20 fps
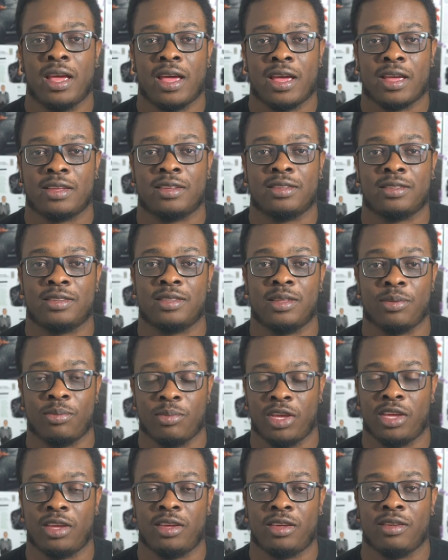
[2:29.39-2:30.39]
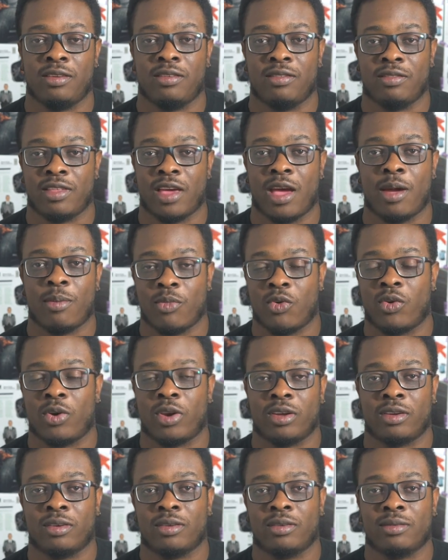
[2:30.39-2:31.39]
as the me that
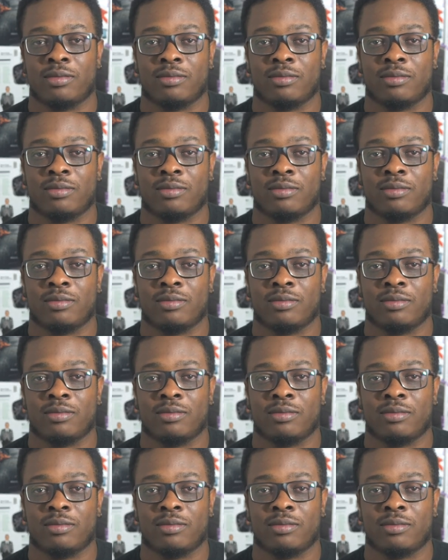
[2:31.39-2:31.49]
morning.